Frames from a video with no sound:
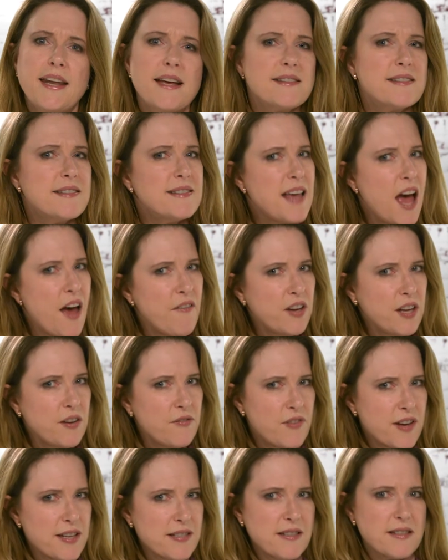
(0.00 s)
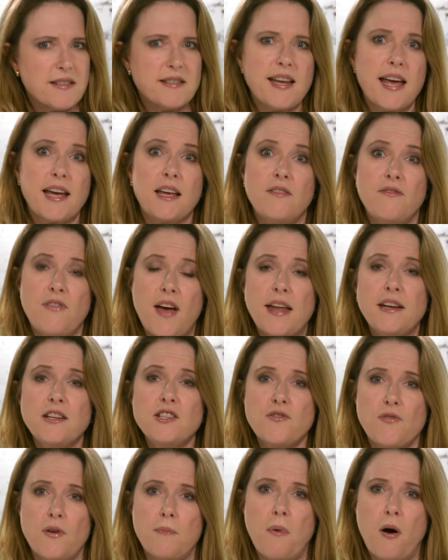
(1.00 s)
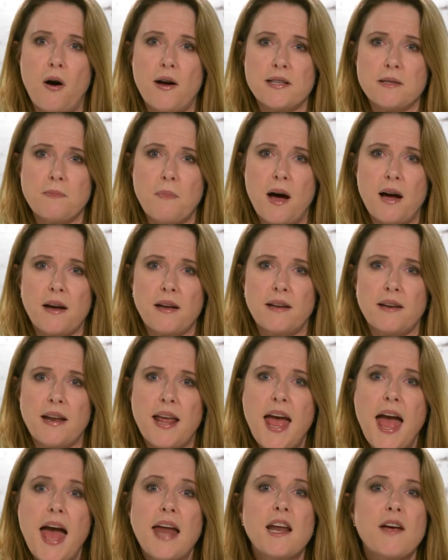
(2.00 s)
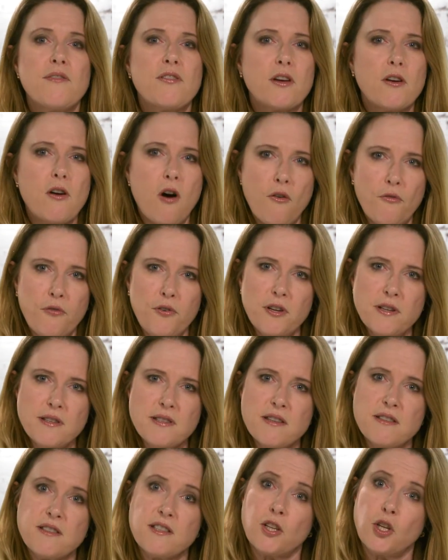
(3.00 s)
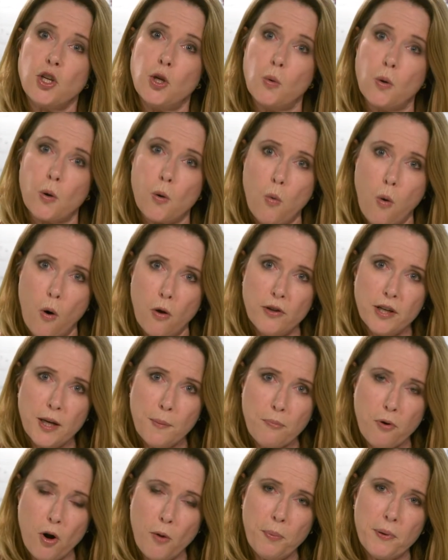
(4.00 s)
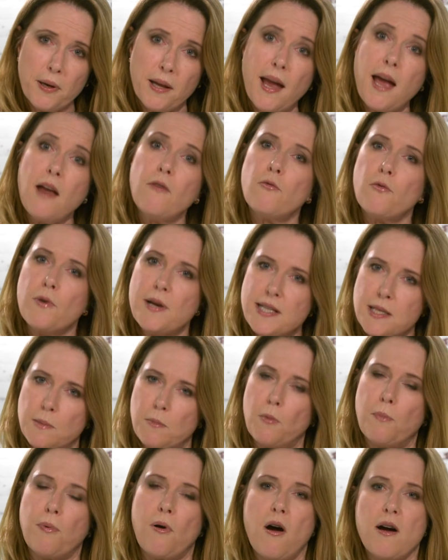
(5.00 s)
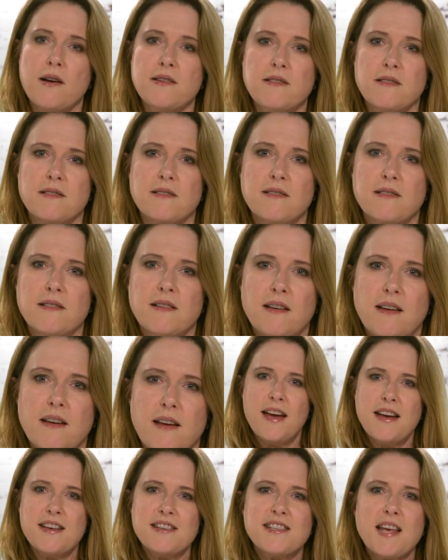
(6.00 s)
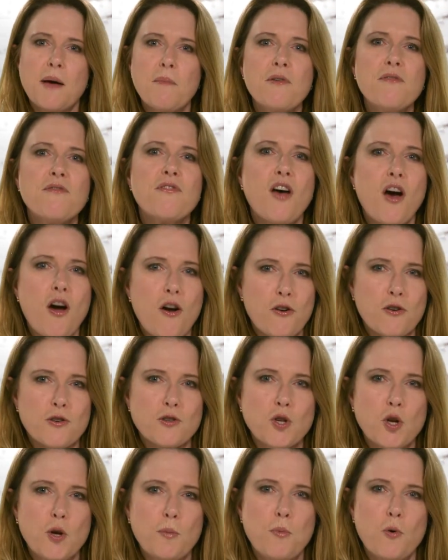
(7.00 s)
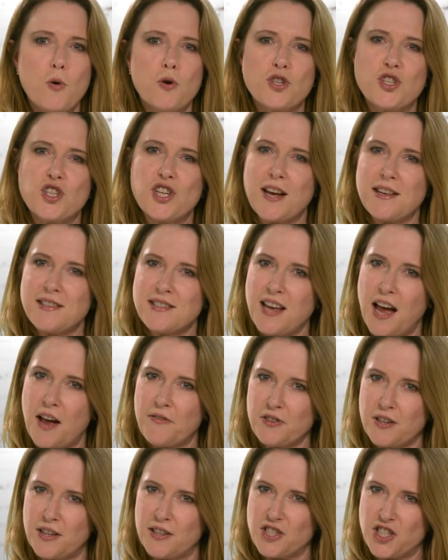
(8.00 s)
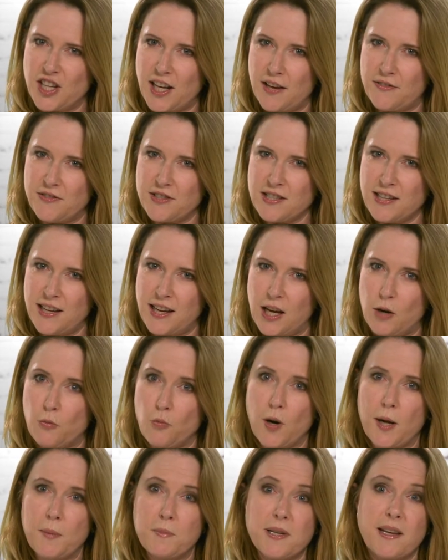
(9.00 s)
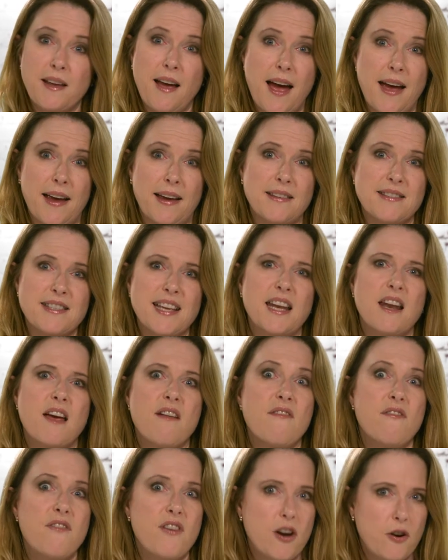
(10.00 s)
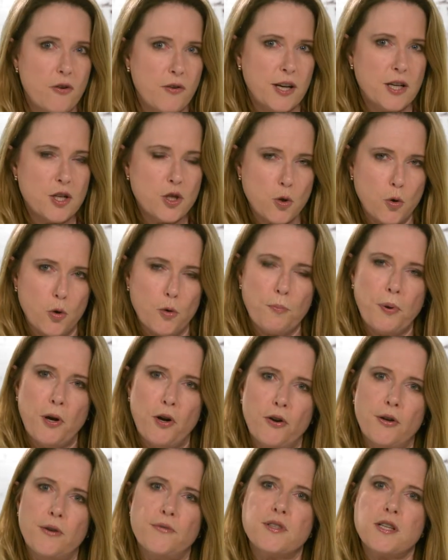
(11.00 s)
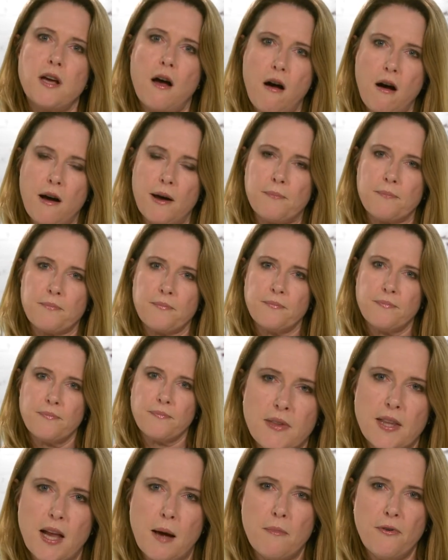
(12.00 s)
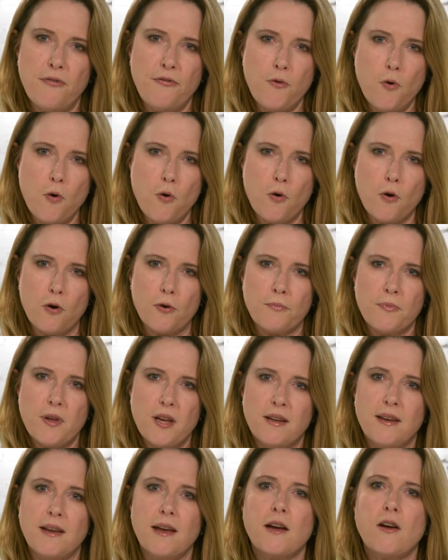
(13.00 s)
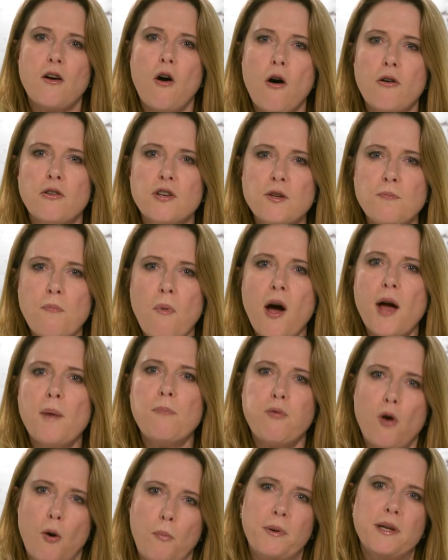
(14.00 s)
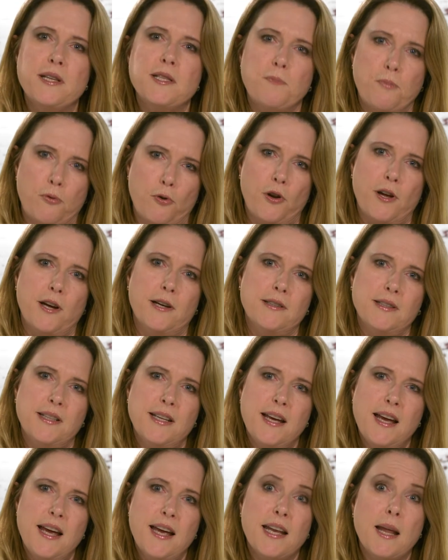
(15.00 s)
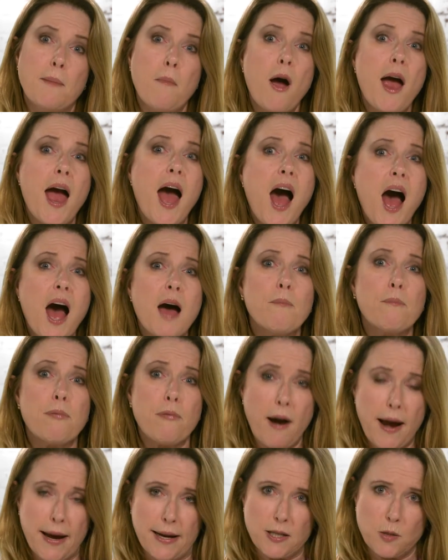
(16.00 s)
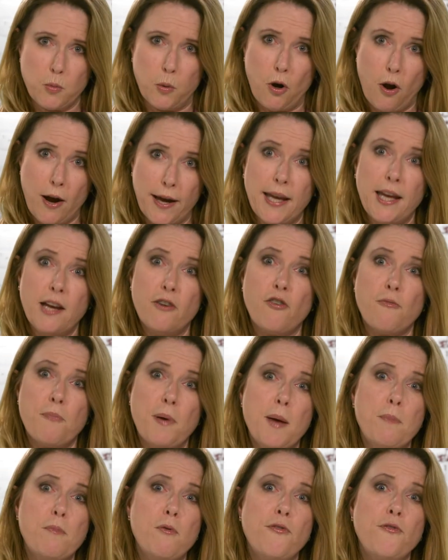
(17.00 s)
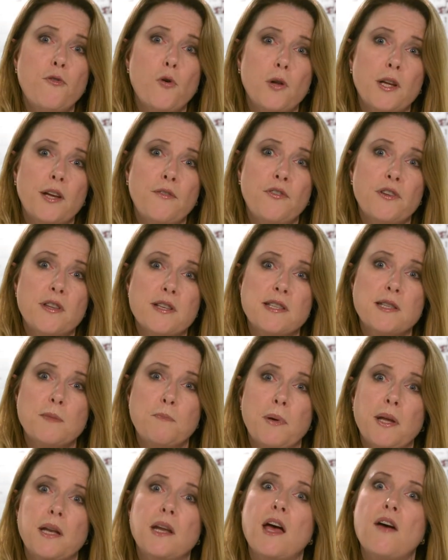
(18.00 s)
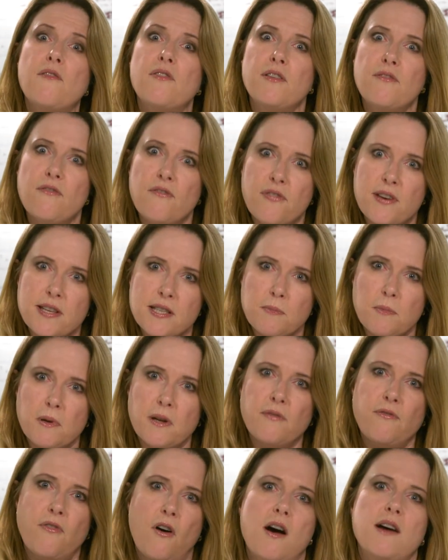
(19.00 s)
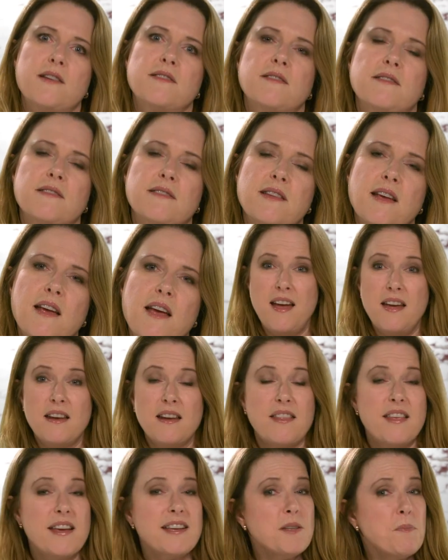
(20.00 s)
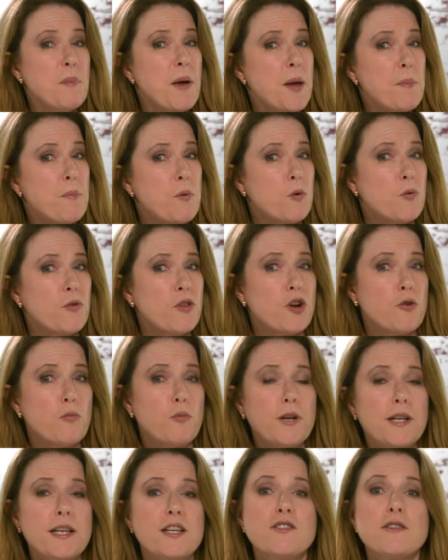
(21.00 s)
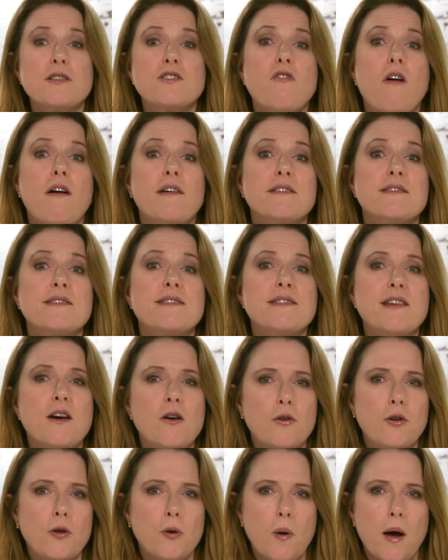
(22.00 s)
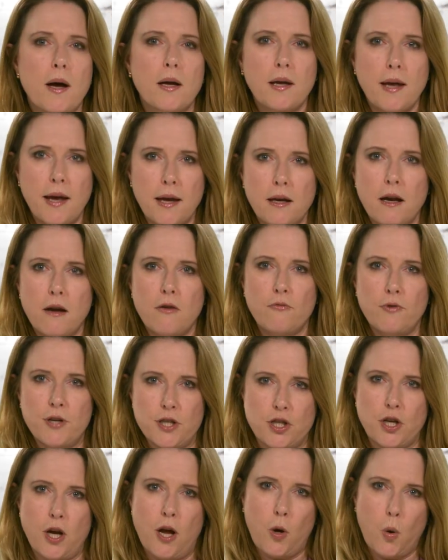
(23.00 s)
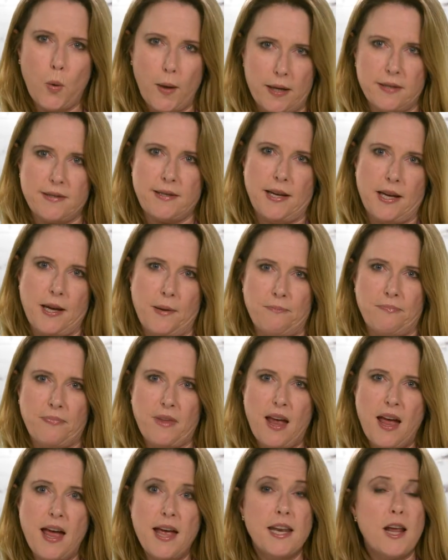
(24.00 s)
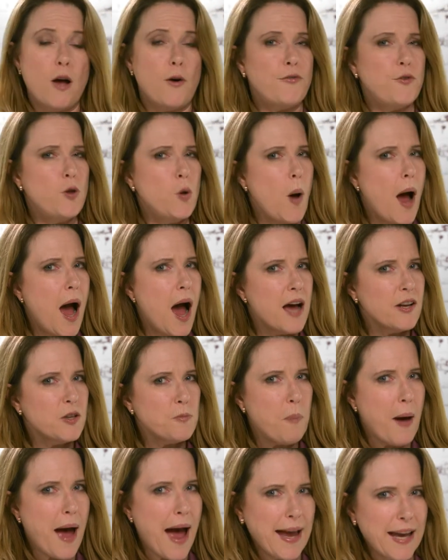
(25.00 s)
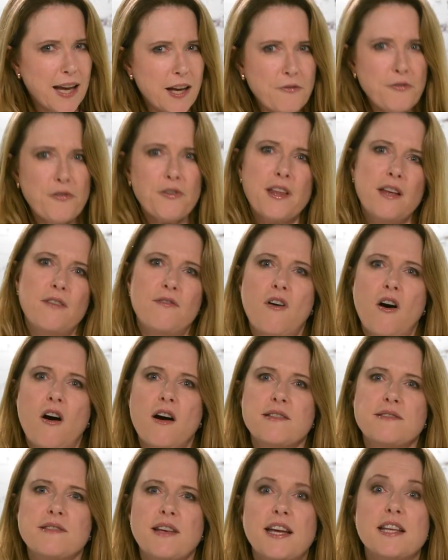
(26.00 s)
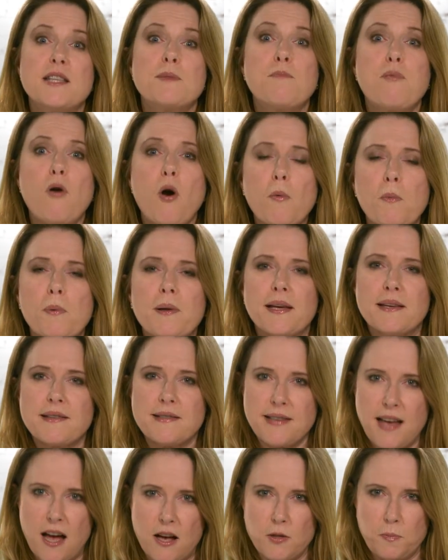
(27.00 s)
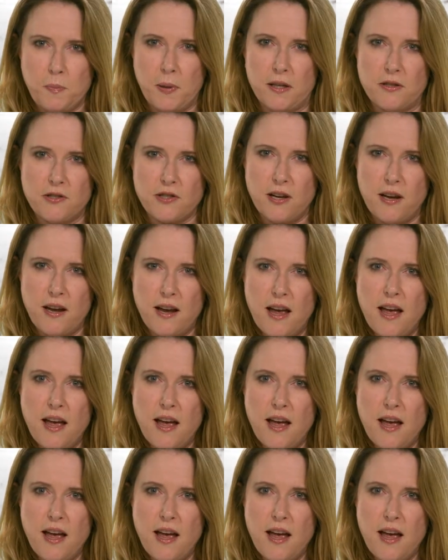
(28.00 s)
Now, savvy investors take advantage of a buyer's market and have the confidence to secure quality property at reasonable prices. Some of those who bought just after the GFC reaped gains in a very short period of time. Number 4, you get conned by a property spruiker. Now, my heart breaks when I hear of people falling for the spin of investment advisors. Now, these are people that are really just trying to sell you a get-rich-quick scheme. Now, if you aren't paying for the advice, it's probably a sales pitch.